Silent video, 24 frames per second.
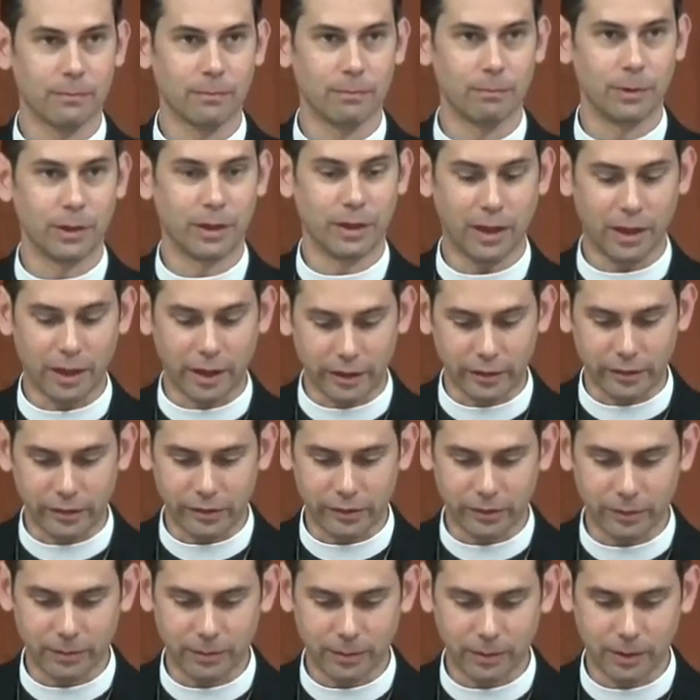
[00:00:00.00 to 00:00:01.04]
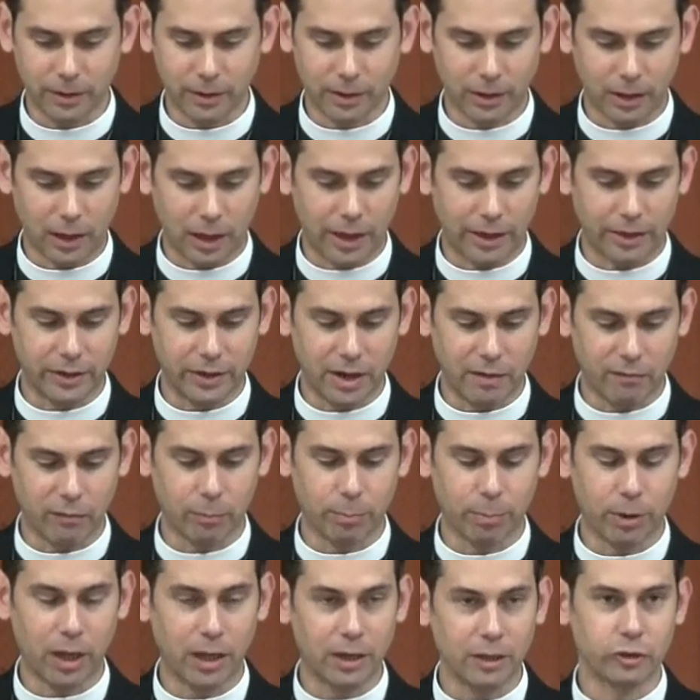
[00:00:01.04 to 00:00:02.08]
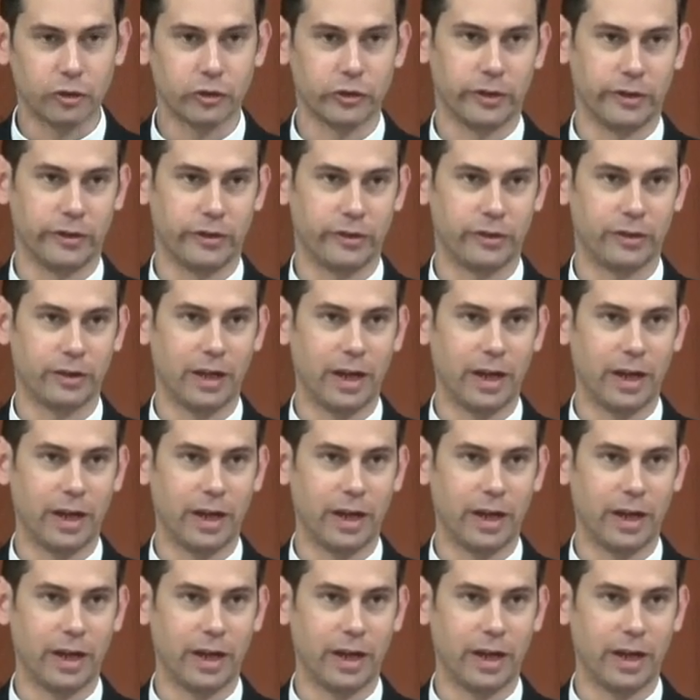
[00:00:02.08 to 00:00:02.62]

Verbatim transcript: Because God never punishes